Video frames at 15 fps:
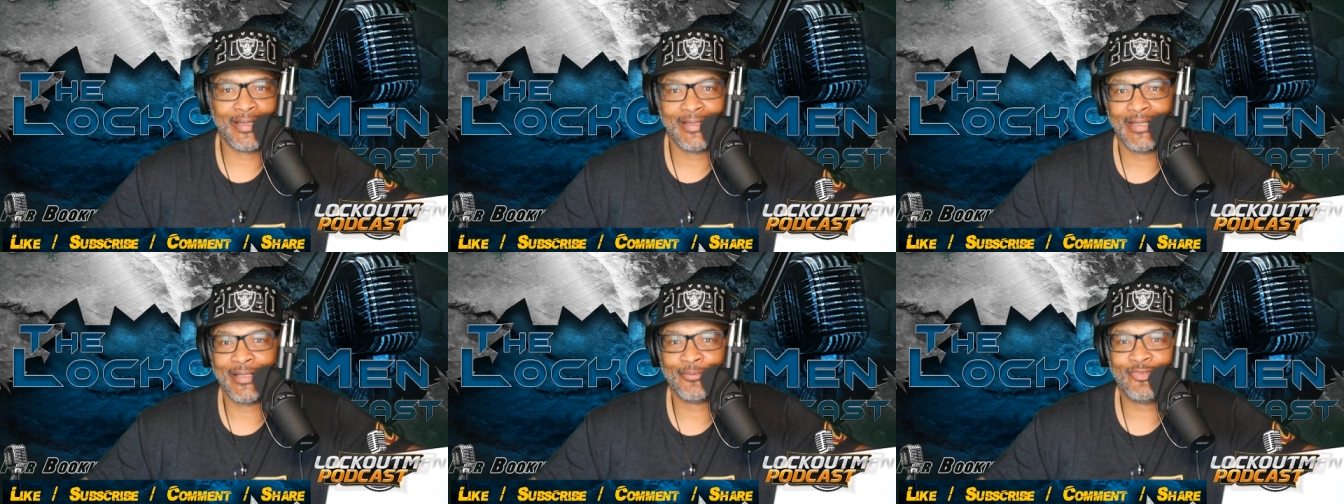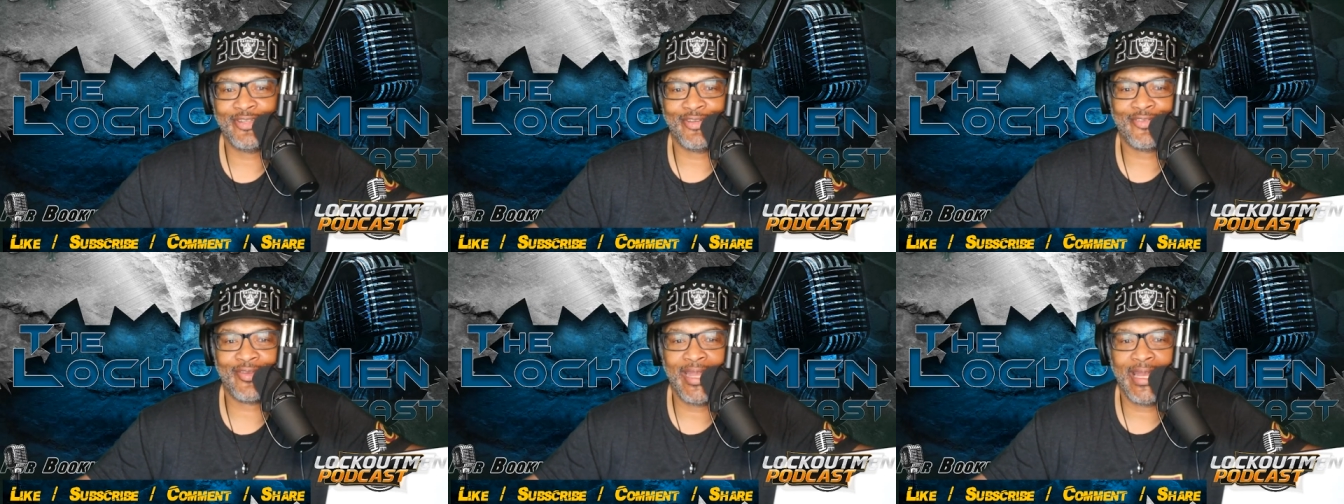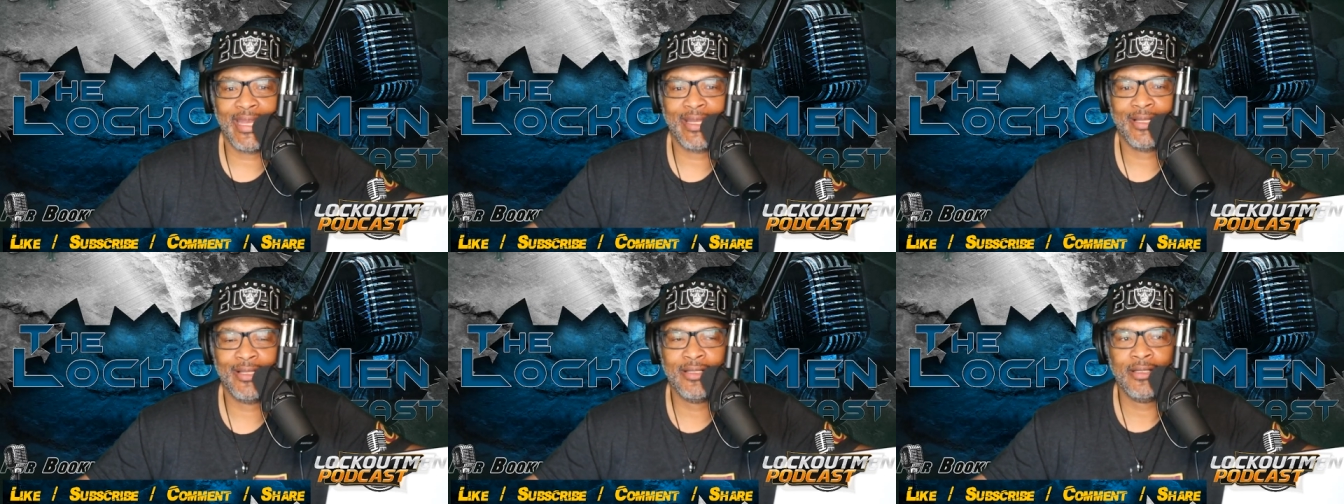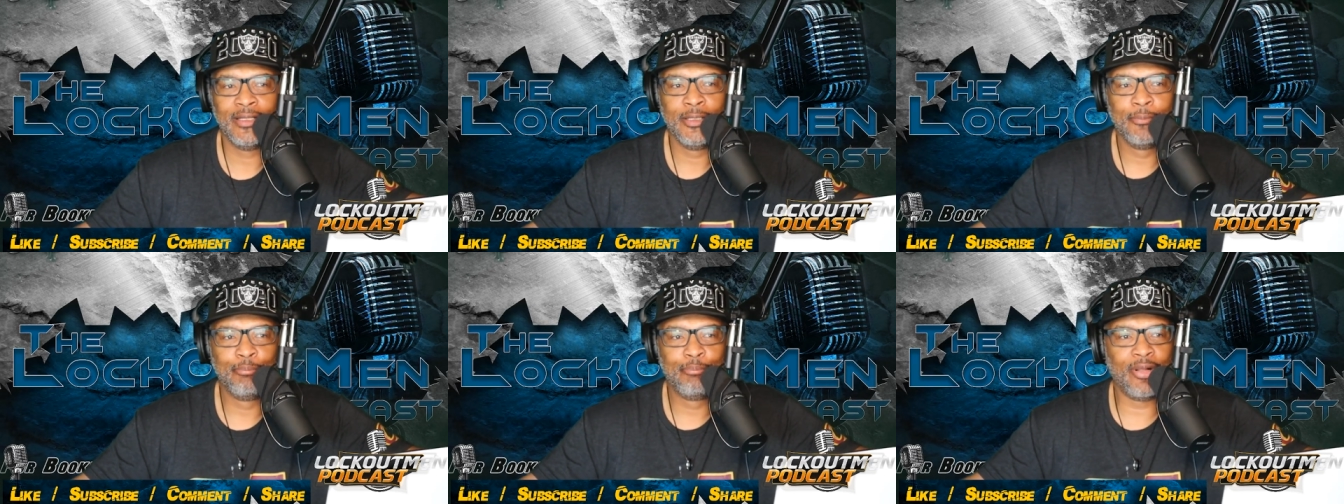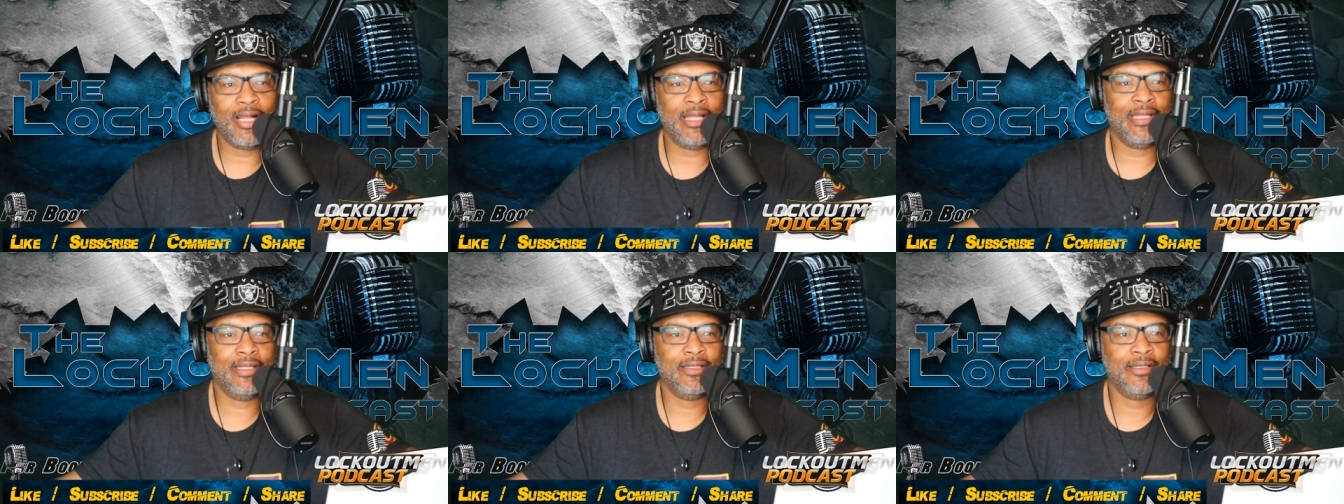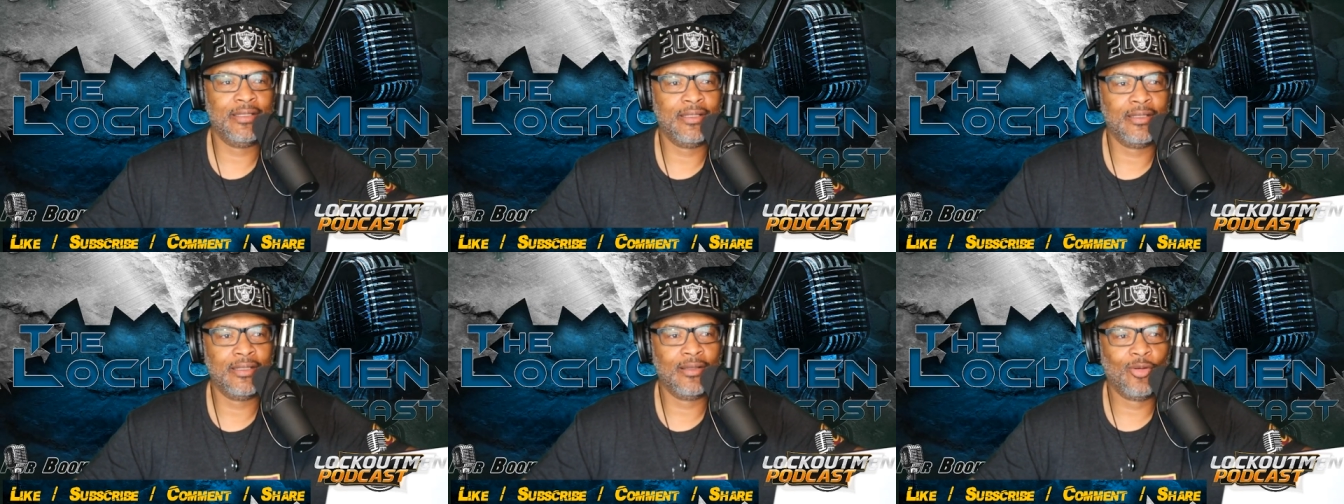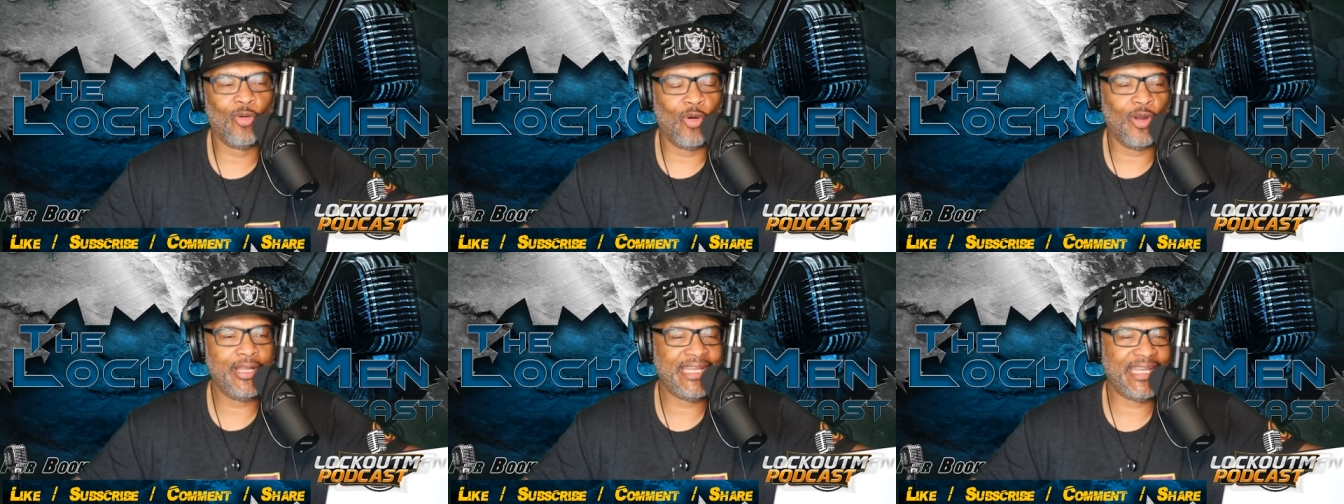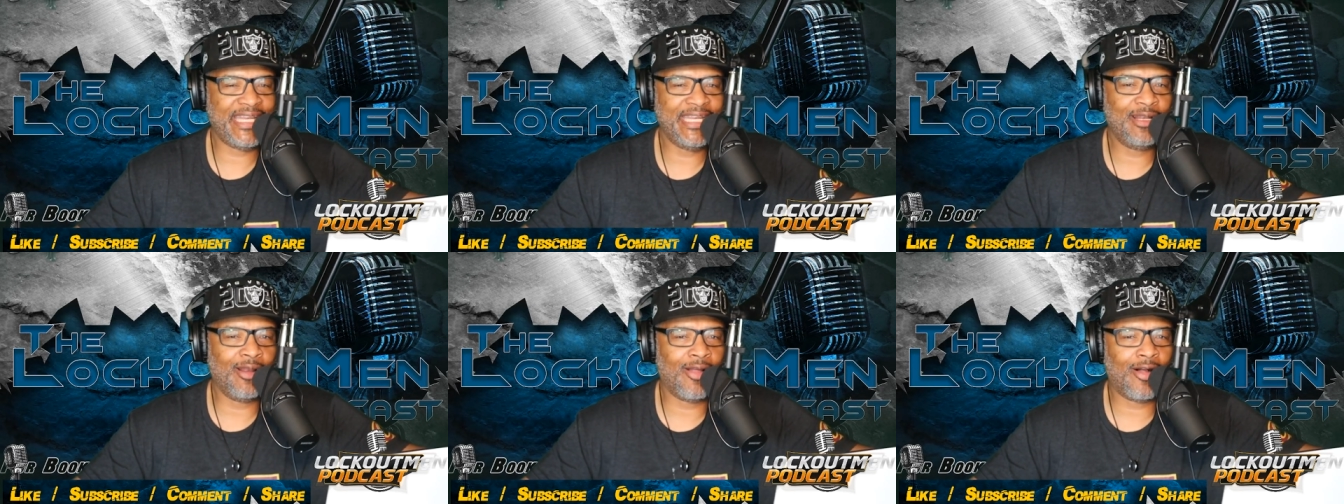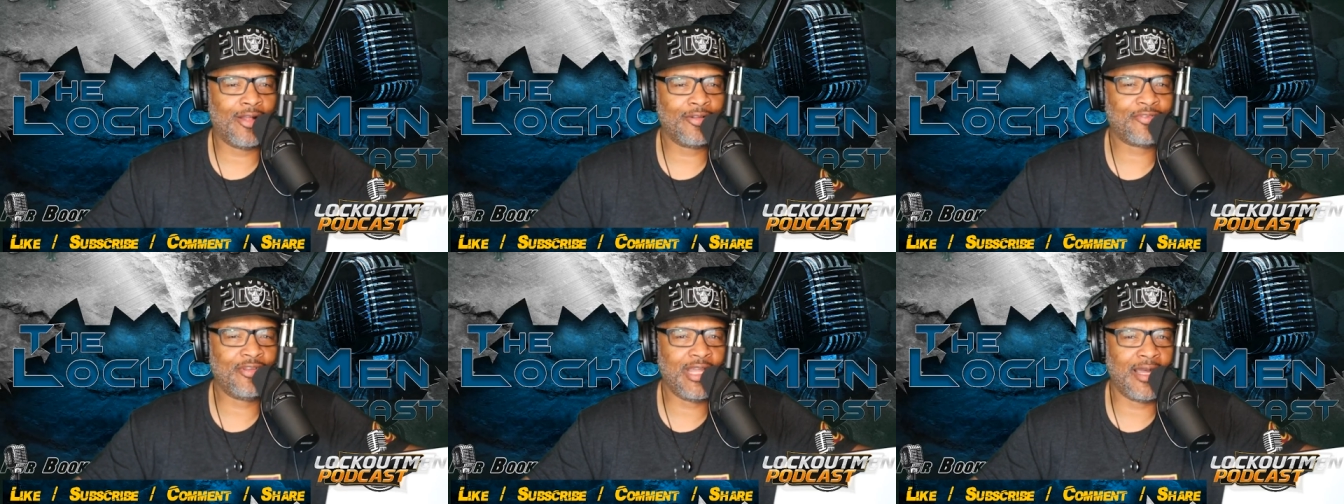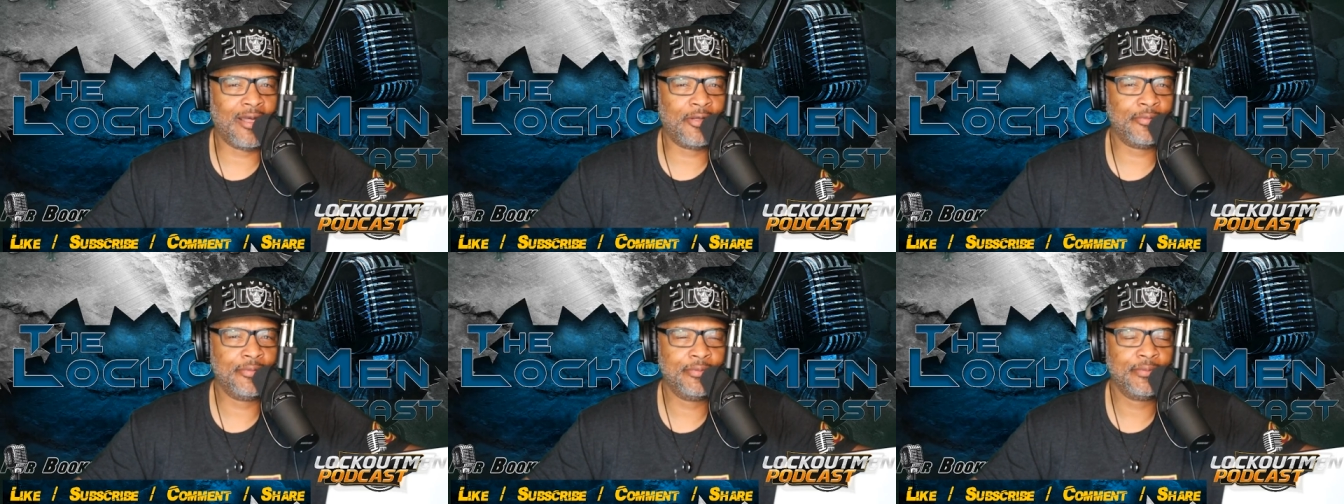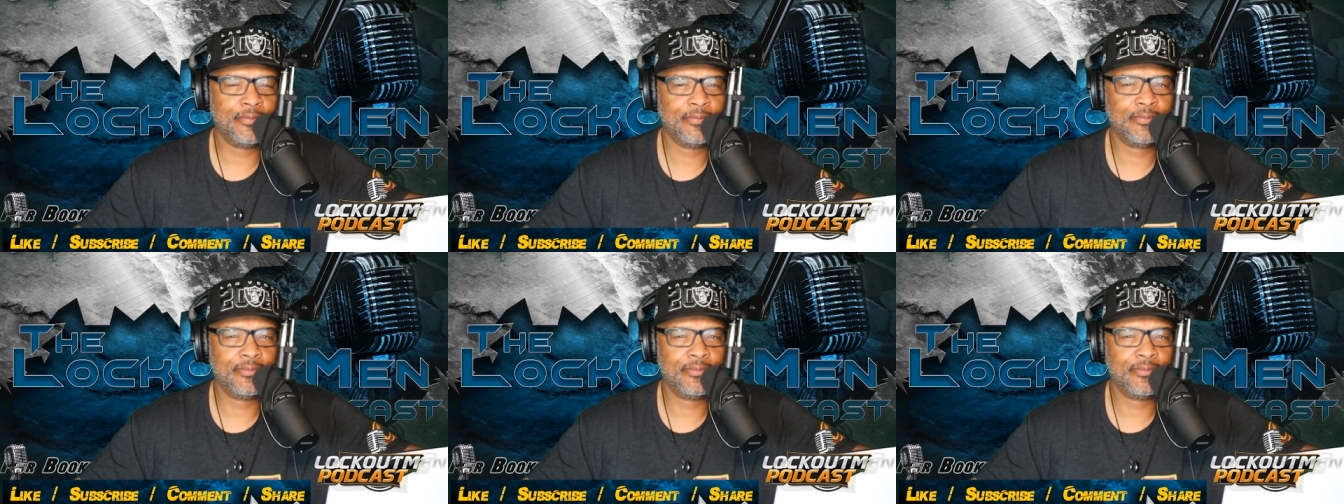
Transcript: I'm just saying. But on e-laws though,